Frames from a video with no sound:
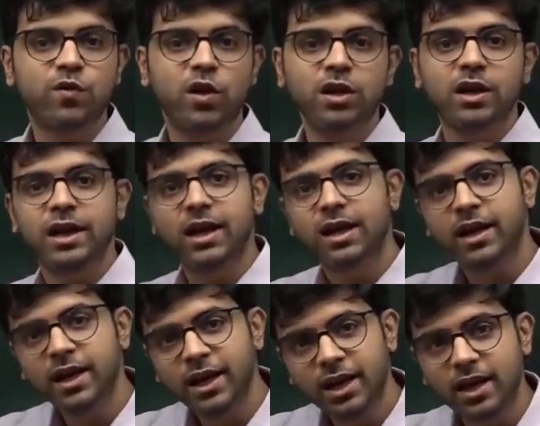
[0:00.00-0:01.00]
what?
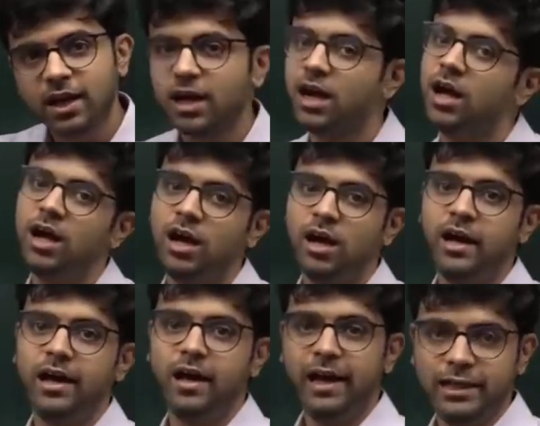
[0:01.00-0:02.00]
Recurring
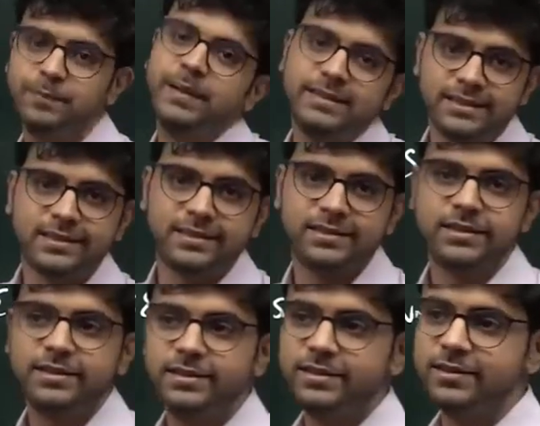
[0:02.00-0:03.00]
expenses.
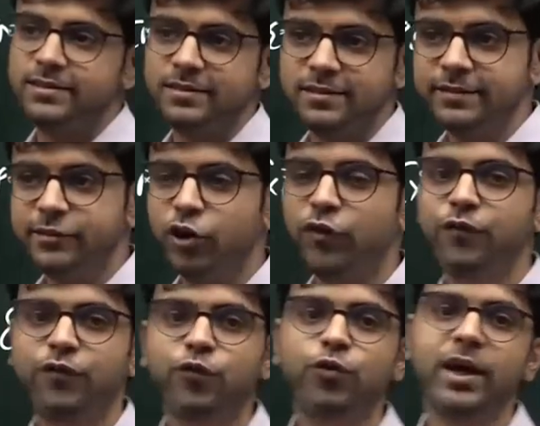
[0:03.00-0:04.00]
Your
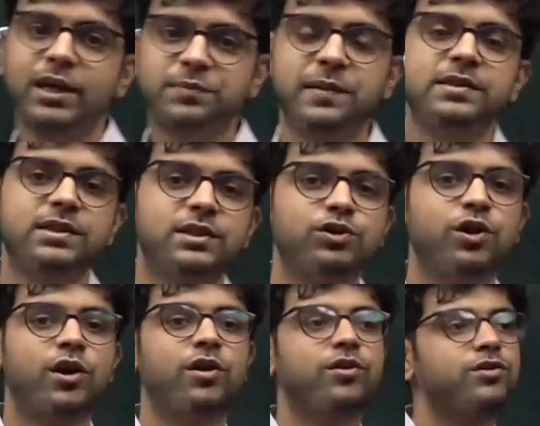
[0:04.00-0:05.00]
food expenses,
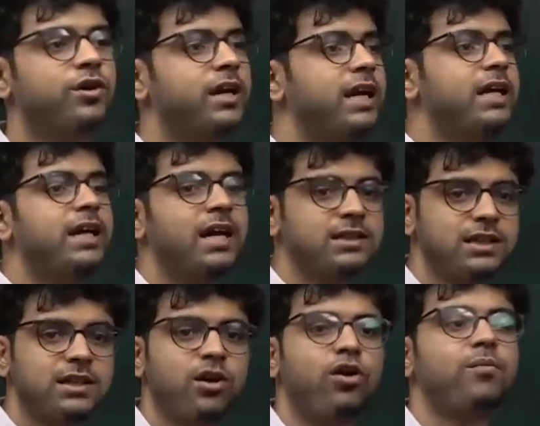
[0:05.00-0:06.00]
your daily
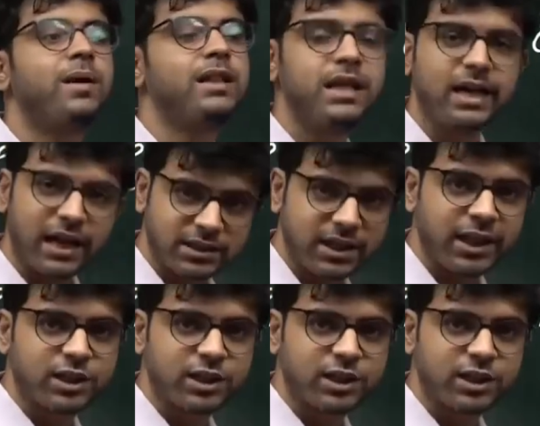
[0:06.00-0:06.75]
ration or monthly ration